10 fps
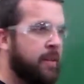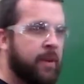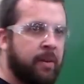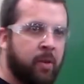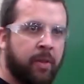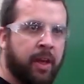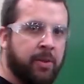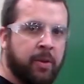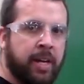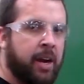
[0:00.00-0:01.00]
If I run
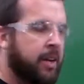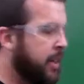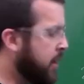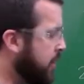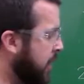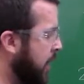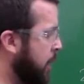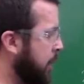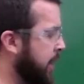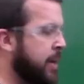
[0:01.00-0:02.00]
that through a calculator, I
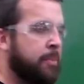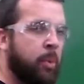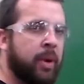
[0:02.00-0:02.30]
will get